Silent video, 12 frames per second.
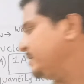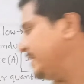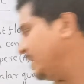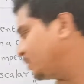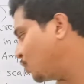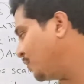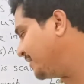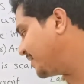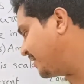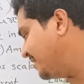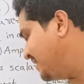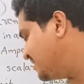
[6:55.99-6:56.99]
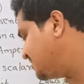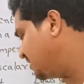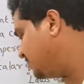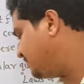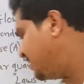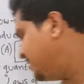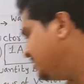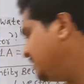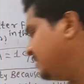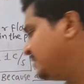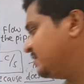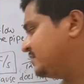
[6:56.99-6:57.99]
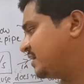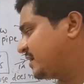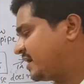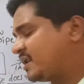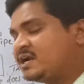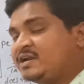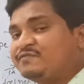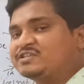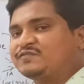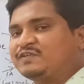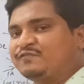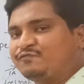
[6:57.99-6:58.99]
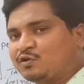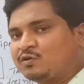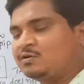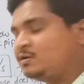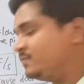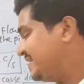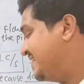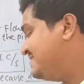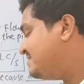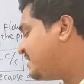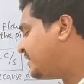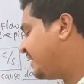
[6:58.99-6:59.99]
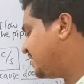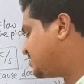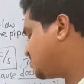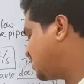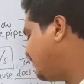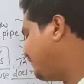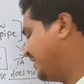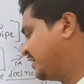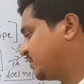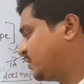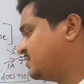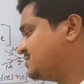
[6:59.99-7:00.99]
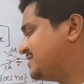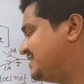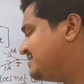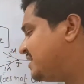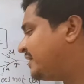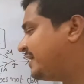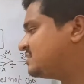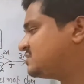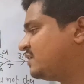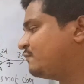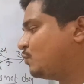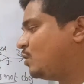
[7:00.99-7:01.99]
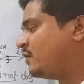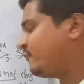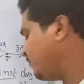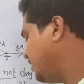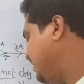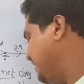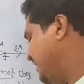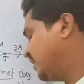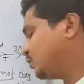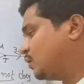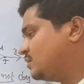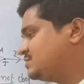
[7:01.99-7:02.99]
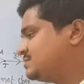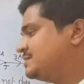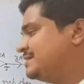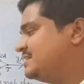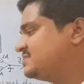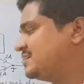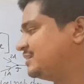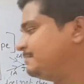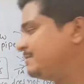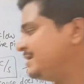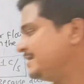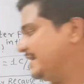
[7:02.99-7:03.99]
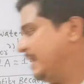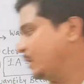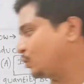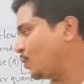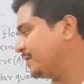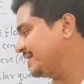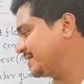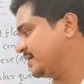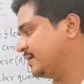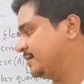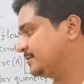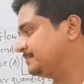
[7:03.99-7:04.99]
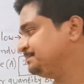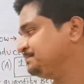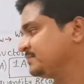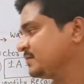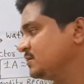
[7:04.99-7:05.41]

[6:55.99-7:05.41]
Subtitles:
Electronic current is nothing but the current which will flow in the direction of electrons. In direction of flow of electrons is nothing but electronic current.